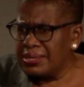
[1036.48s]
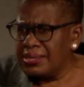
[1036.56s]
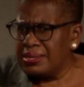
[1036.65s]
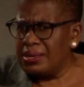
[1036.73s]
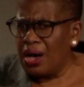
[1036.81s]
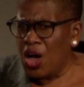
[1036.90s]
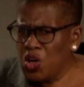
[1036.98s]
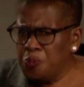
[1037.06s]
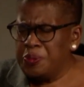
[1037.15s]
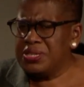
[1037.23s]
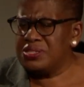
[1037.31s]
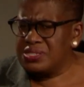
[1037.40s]
Yeah.
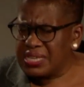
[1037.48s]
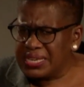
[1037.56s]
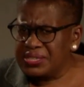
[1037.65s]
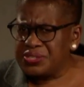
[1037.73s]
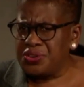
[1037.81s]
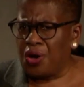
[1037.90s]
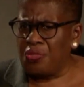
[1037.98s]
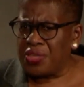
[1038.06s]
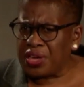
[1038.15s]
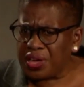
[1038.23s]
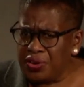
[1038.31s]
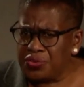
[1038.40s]
Open season on the
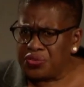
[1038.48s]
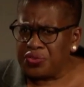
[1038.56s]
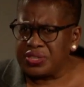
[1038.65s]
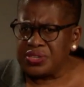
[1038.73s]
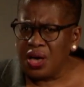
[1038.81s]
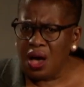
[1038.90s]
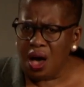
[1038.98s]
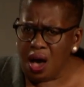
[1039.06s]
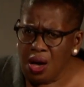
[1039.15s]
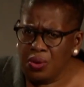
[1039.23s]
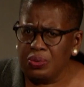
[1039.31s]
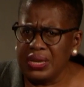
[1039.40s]
country's
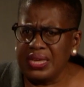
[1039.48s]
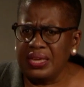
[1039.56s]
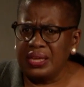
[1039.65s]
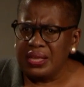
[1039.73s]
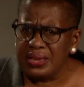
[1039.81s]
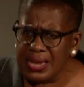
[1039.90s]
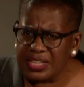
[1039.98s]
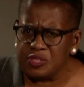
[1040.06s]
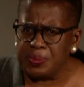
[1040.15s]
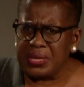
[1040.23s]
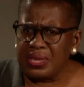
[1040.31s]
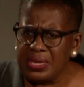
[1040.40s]
only
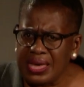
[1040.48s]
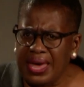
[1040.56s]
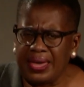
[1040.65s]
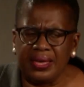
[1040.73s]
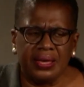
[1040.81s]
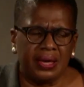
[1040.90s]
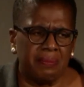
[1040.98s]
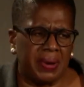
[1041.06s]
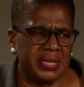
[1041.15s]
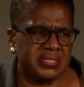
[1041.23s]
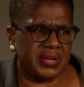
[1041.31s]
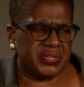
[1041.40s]
lesbian and gay and
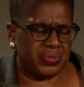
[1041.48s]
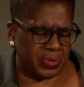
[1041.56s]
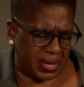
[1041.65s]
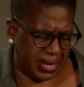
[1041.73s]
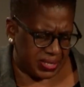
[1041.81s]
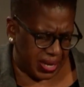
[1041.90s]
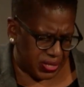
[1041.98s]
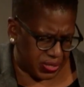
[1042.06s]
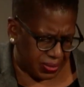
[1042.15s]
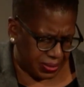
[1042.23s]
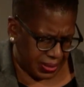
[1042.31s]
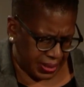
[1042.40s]
bisexual
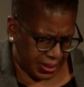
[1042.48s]
organisation.